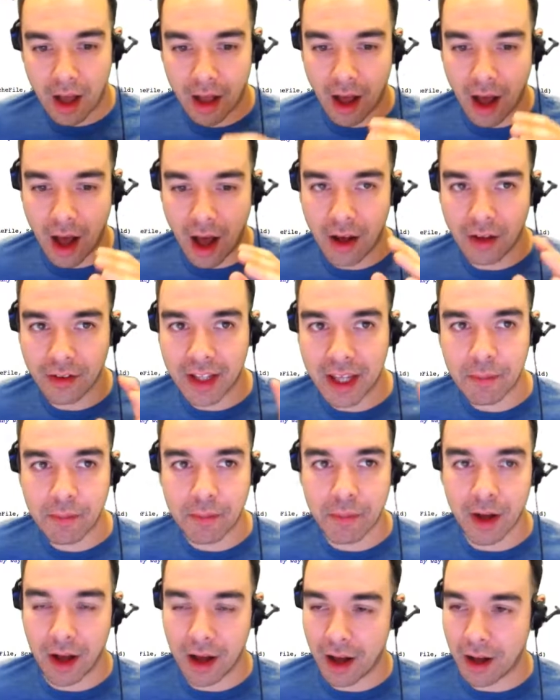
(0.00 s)
I'll keep
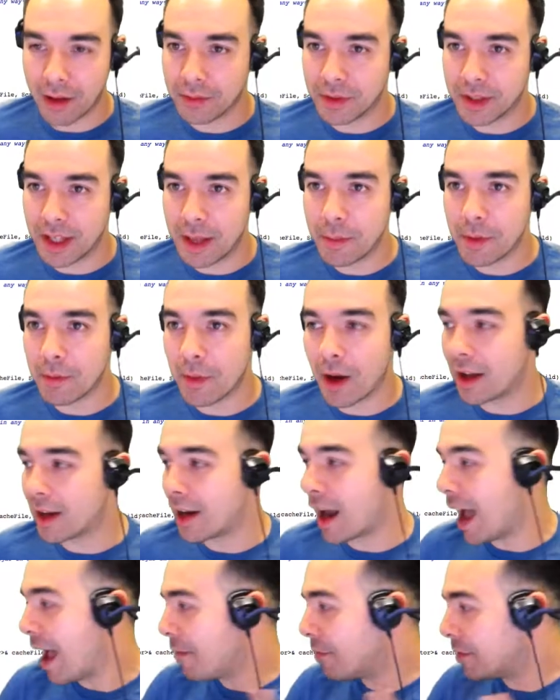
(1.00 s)
in mind.
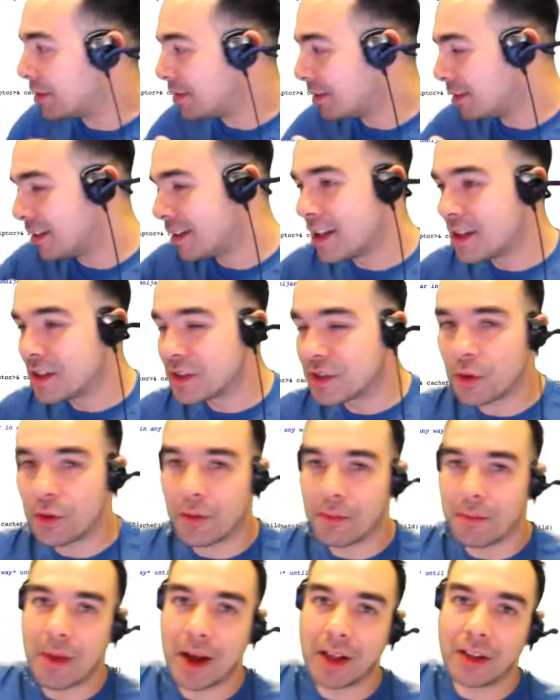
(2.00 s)
I haven't.
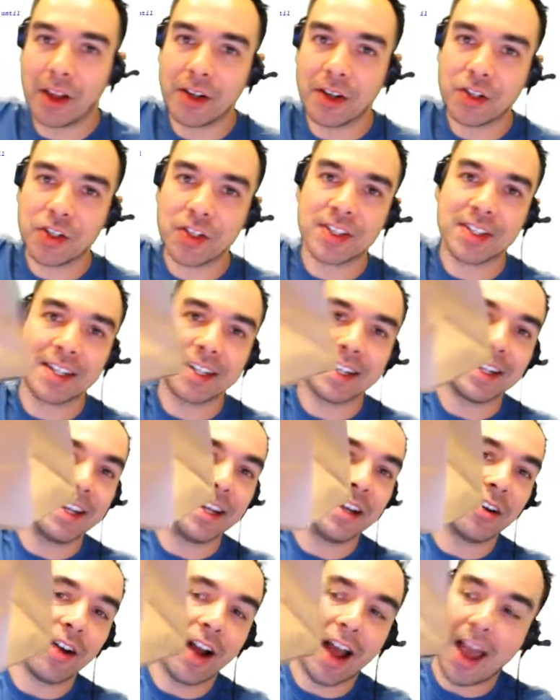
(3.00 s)
So my lunch is sitting
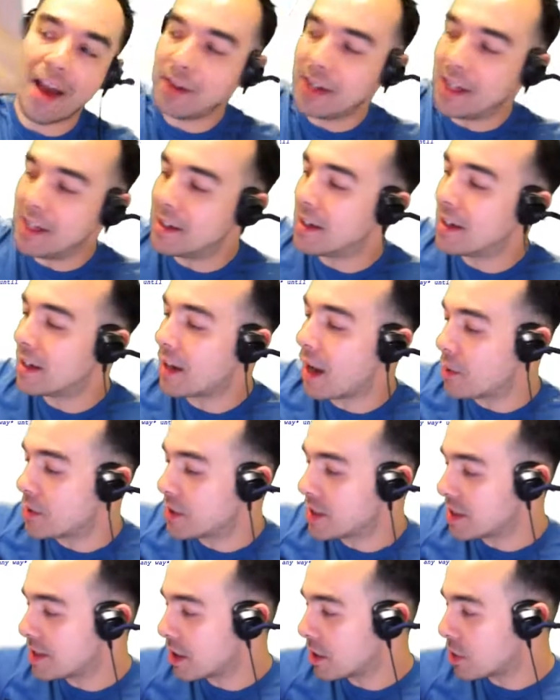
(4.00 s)
here. I haven't eaten it. I was
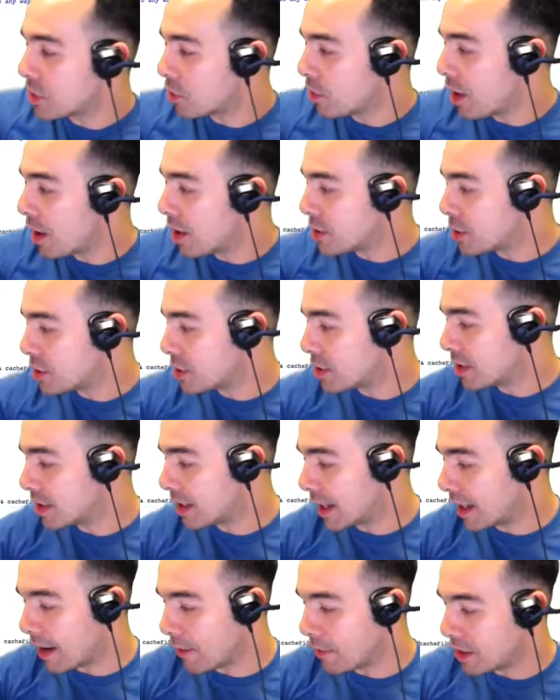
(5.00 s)
in such a rush to
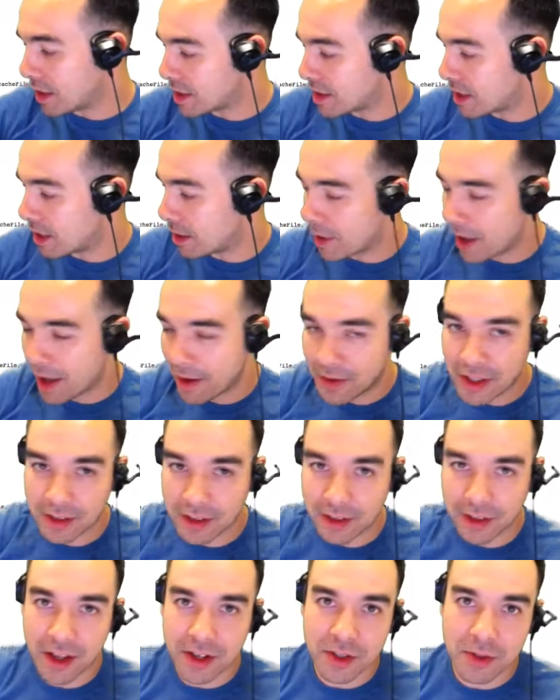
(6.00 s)
get everything set up. I haven't
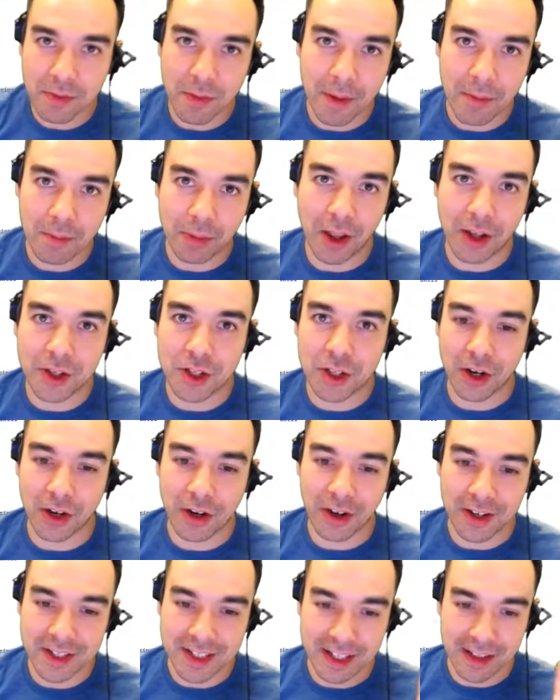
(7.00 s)
eaten lunch. My blood
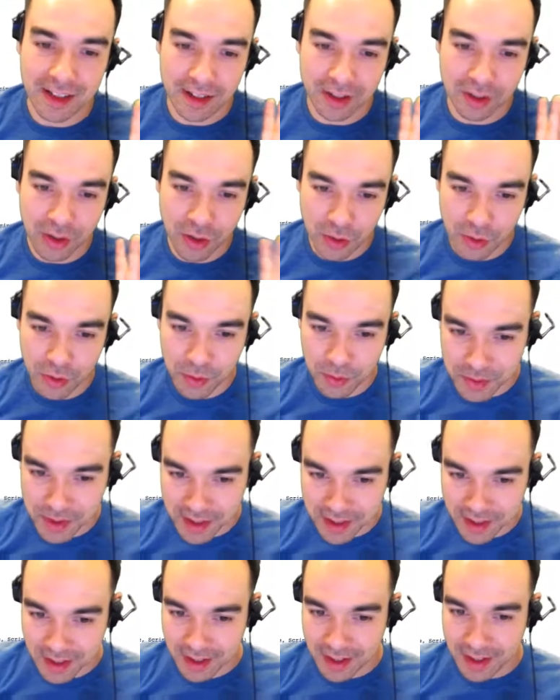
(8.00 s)
sugar is in the tubes.